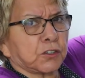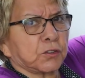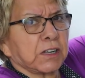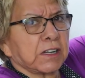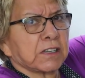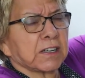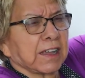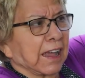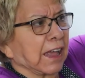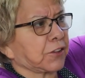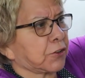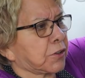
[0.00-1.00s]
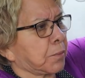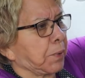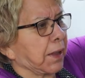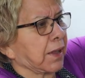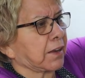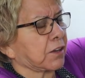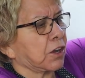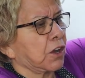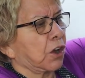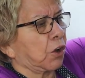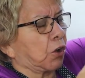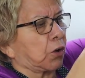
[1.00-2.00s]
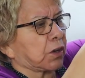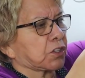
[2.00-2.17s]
need to gather the band or